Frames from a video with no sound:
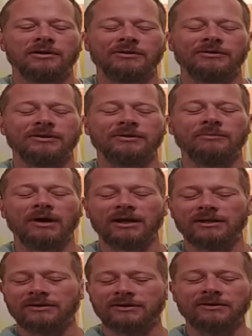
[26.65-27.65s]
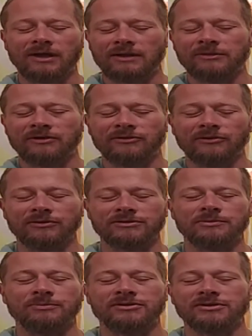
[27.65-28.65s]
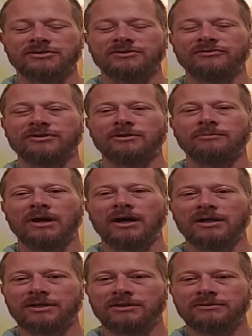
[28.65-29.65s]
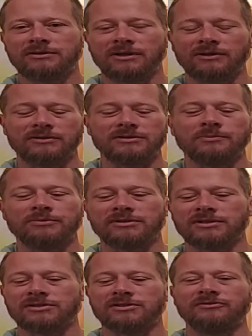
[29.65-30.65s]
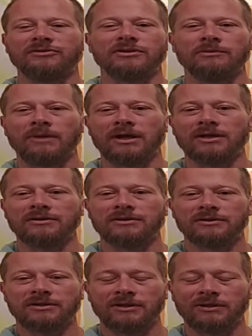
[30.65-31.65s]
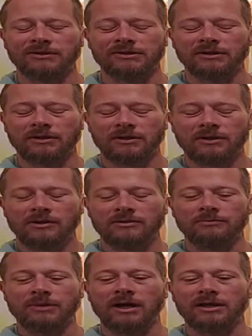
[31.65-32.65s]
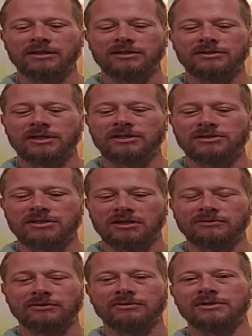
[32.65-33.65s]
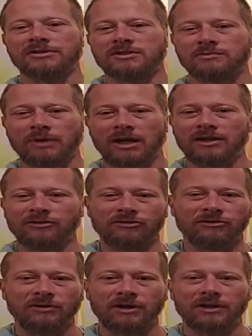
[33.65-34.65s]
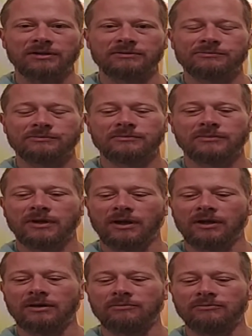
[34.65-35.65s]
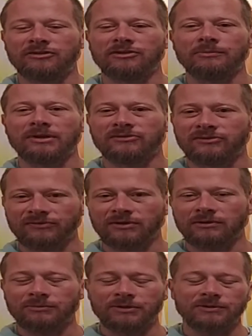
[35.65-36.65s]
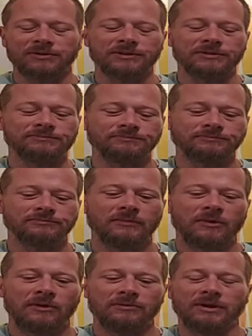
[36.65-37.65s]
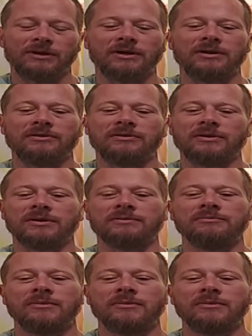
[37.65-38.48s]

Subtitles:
the mind in alignment. So there's a position for your body and there's a position for your mind. And the body in general is spine straight, to the best of your ability, that kind of thing.